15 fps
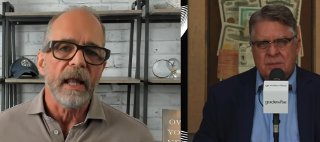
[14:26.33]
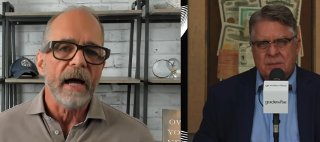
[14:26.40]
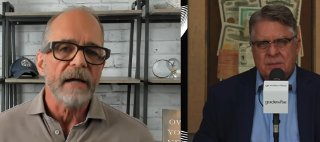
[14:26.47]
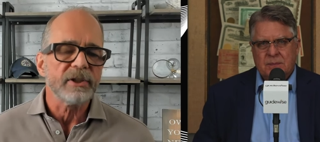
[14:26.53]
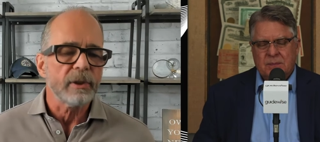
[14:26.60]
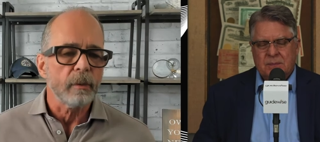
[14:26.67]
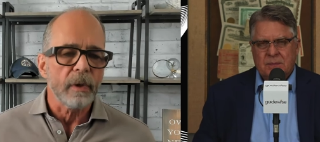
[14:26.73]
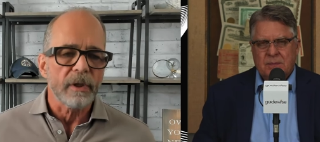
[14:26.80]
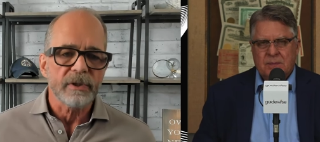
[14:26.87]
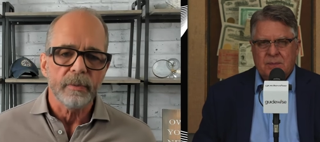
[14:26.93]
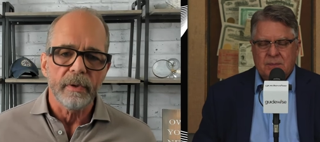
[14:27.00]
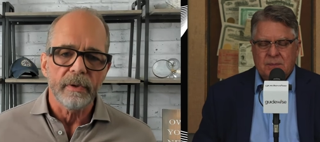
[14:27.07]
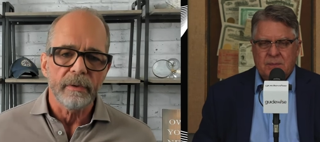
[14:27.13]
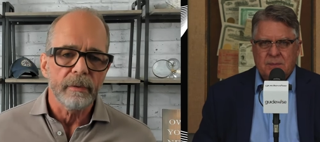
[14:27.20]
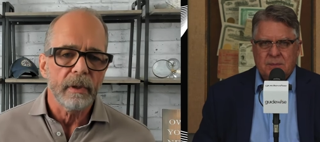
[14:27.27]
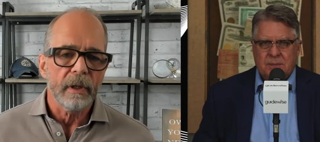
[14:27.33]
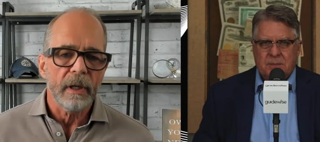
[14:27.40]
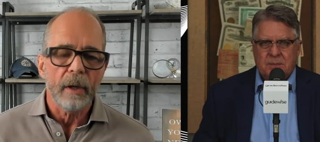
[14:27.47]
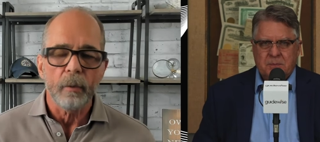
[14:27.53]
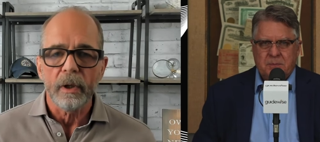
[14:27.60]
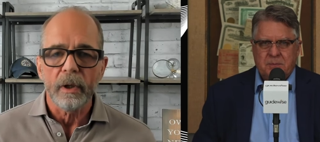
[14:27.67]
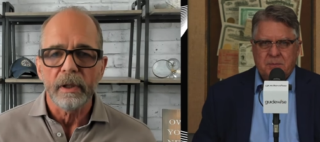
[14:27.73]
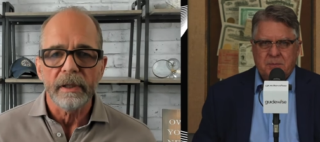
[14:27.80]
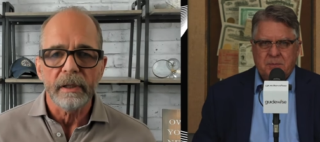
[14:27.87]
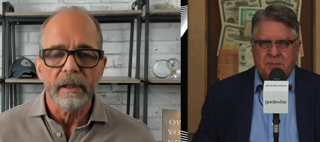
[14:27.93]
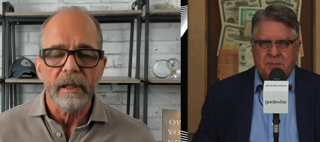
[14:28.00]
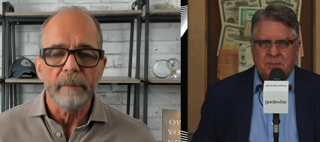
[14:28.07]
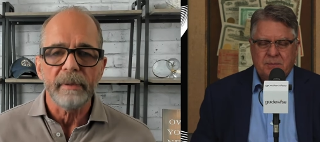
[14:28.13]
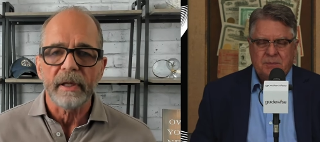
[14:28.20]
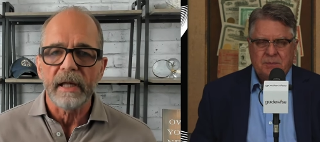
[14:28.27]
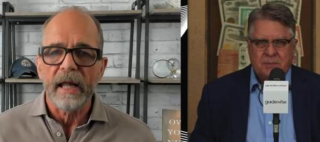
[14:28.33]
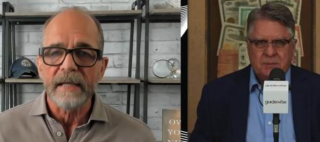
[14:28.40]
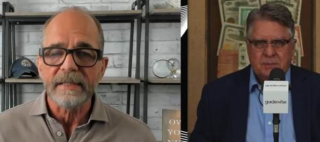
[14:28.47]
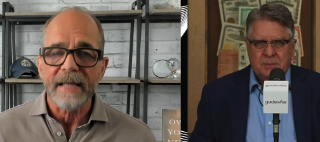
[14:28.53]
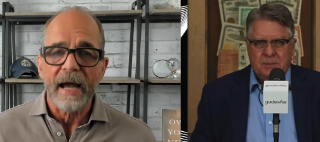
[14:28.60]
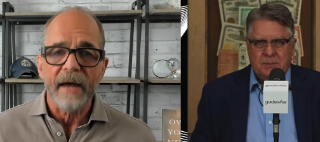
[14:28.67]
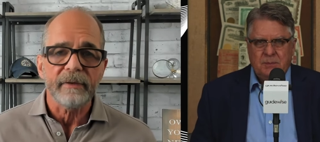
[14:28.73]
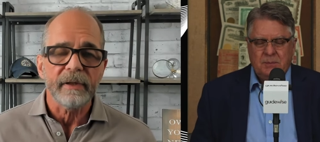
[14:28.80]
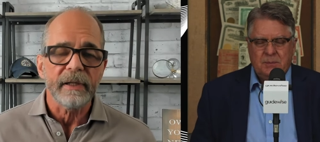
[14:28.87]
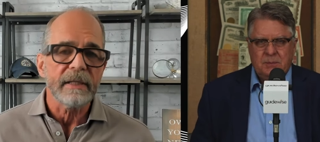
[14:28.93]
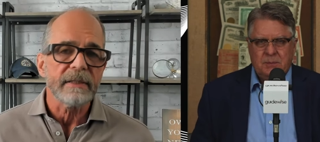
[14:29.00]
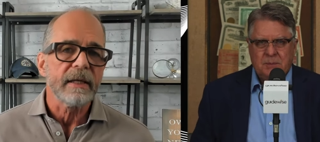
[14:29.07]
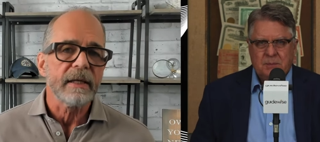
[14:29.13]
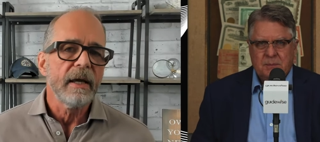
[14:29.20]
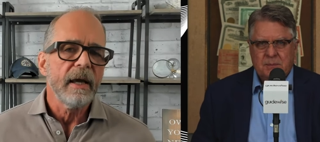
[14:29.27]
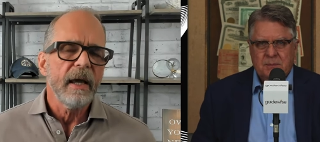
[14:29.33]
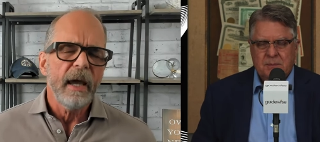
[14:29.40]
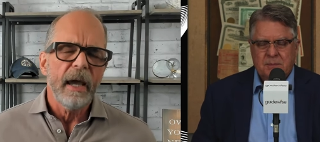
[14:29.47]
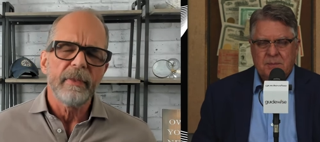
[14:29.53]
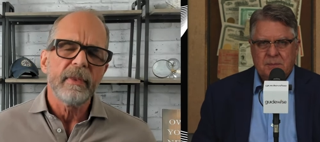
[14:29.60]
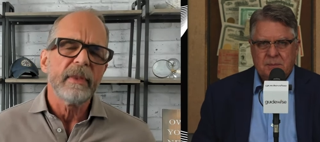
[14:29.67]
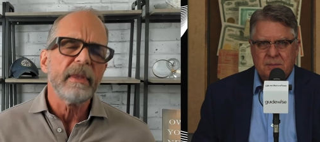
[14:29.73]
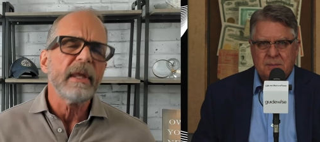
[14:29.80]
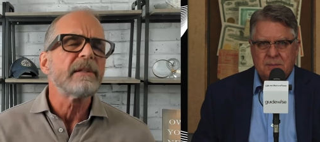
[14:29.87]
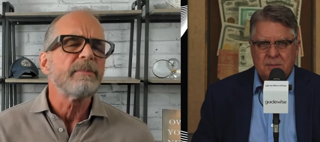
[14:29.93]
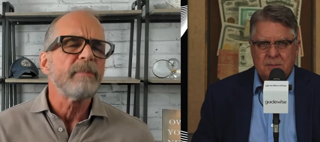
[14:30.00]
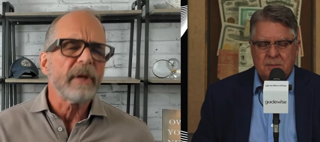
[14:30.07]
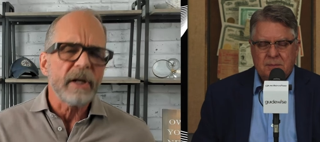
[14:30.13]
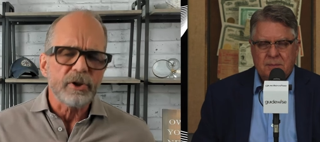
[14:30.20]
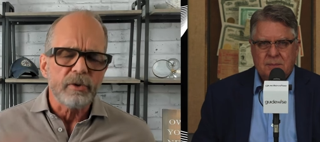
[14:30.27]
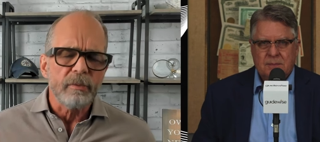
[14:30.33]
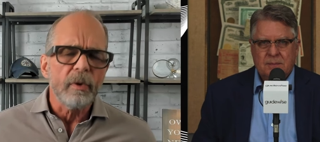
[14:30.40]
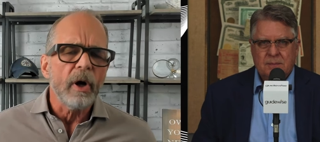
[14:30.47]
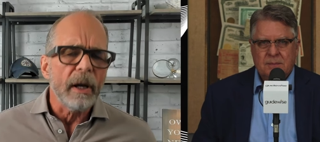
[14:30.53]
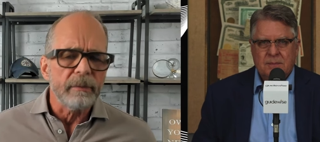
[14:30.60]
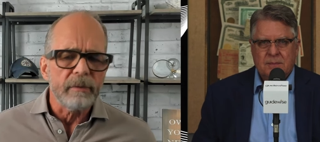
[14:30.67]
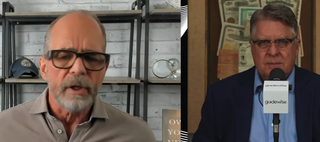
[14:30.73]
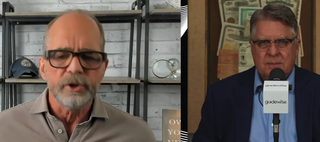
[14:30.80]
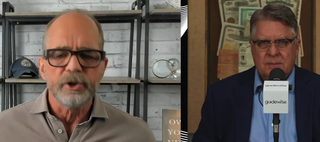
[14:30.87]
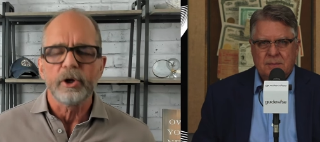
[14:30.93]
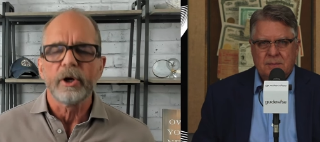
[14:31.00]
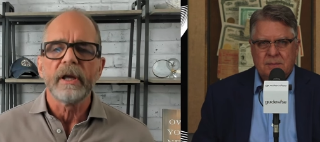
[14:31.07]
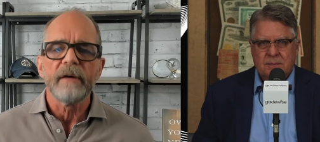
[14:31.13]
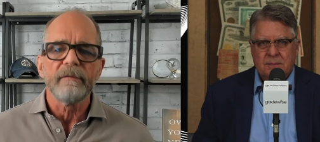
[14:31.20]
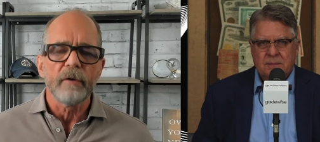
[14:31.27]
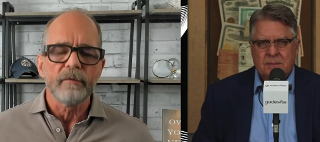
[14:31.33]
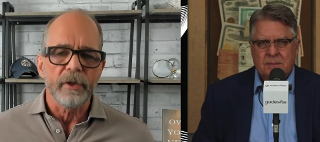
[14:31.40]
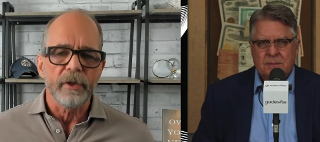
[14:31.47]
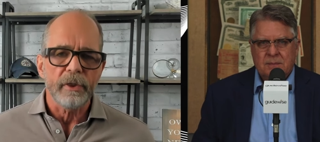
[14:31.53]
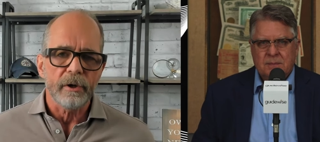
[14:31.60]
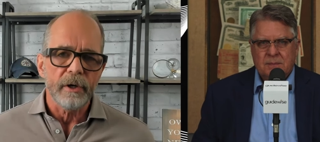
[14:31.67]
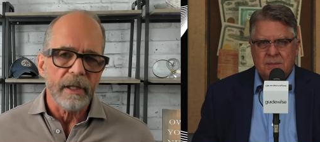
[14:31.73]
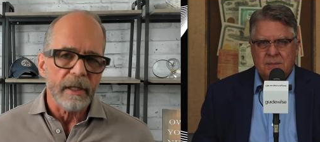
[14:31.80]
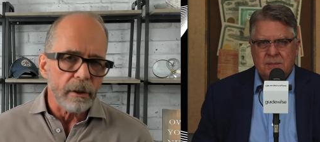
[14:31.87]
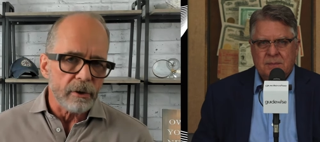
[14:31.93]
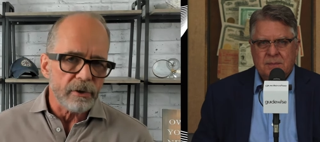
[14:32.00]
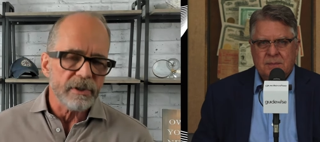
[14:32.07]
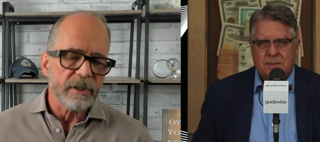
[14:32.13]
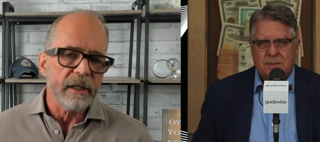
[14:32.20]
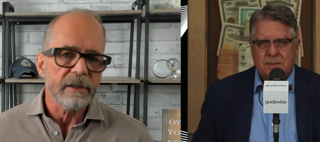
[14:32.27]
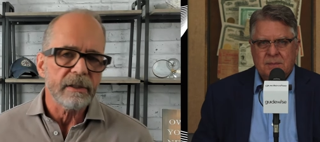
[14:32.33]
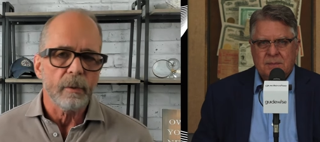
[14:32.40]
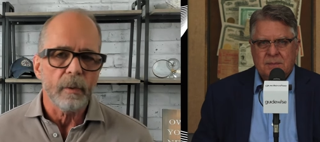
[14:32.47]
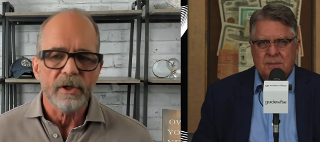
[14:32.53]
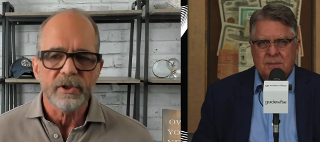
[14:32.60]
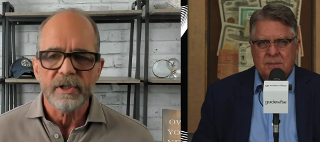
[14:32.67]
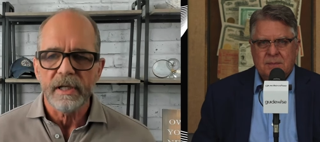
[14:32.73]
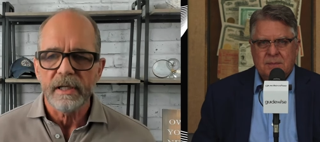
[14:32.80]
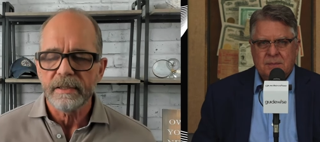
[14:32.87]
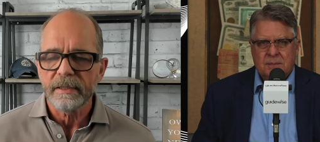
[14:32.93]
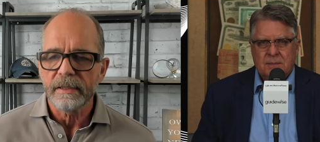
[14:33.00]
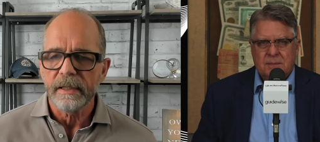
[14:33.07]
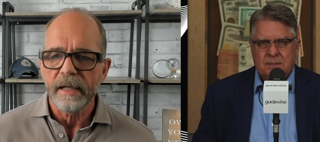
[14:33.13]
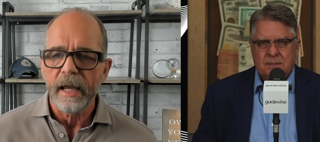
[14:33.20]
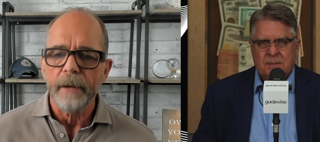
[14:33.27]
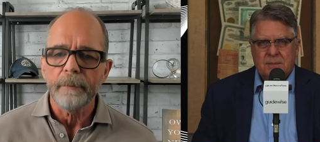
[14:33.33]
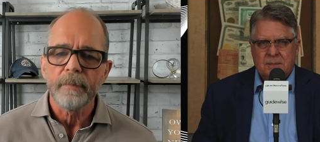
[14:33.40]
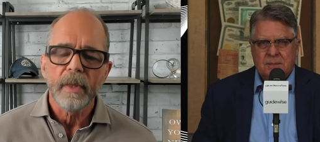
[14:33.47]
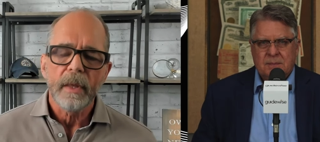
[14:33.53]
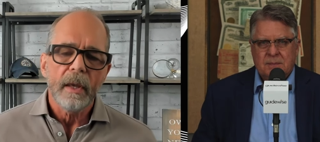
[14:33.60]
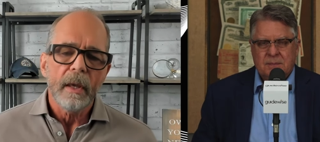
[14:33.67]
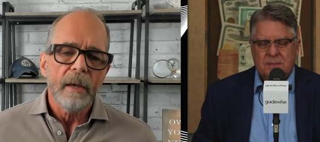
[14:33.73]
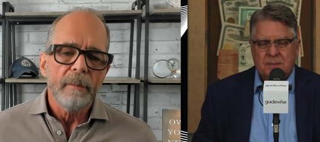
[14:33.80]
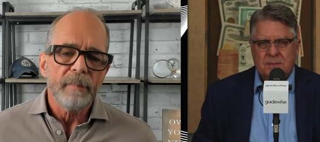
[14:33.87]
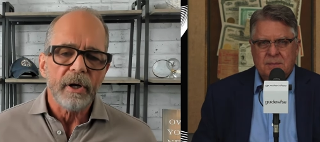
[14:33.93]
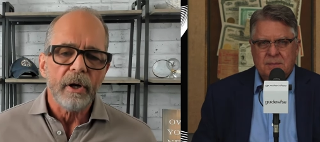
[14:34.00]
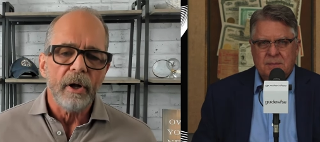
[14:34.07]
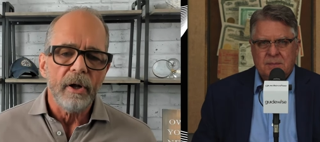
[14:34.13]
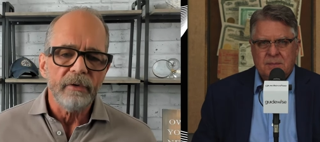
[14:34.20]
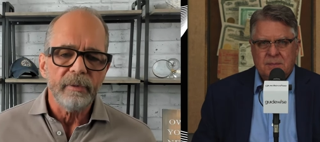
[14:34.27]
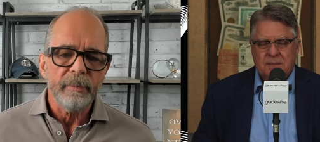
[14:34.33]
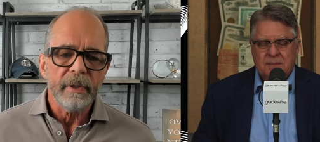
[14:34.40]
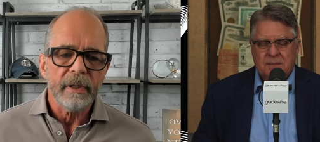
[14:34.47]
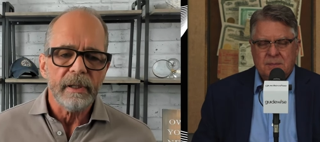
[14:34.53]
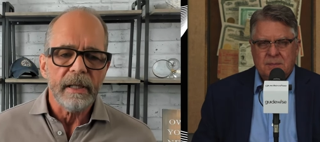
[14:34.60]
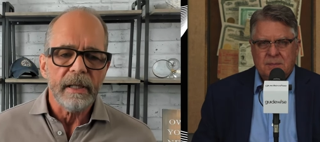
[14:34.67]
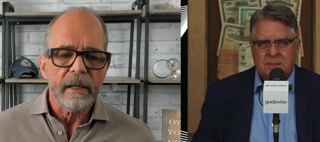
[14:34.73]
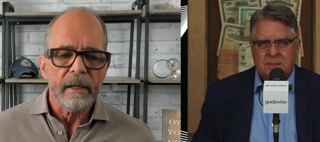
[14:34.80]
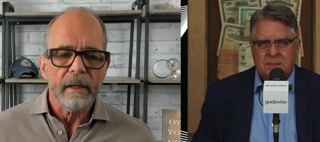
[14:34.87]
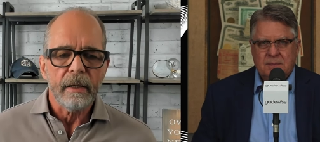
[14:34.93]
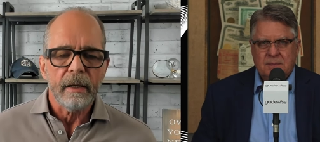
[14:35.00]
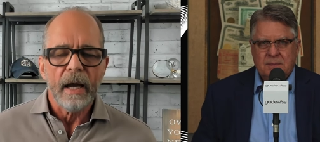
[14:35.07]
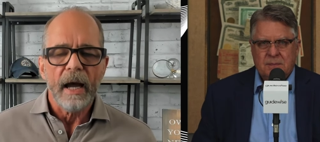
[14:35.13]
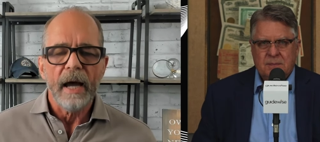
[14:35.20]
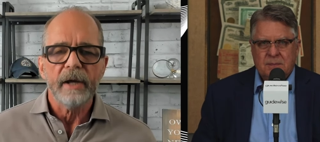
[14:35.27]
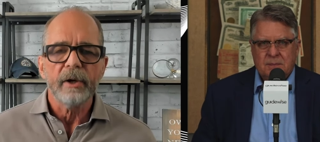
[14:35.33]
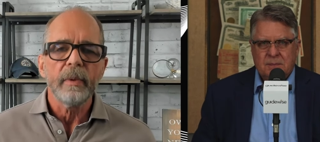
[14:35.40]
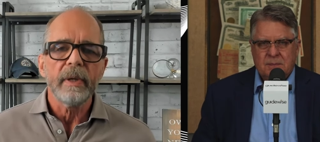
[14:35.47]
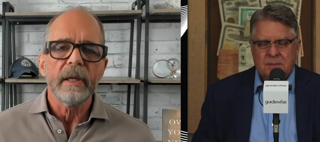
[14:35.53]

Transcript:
Speaker 1: class. She works with uh, world and Olympic class athletes. And that's been a, a, journey of over 30 years to get to where she is today. But ultimately, how do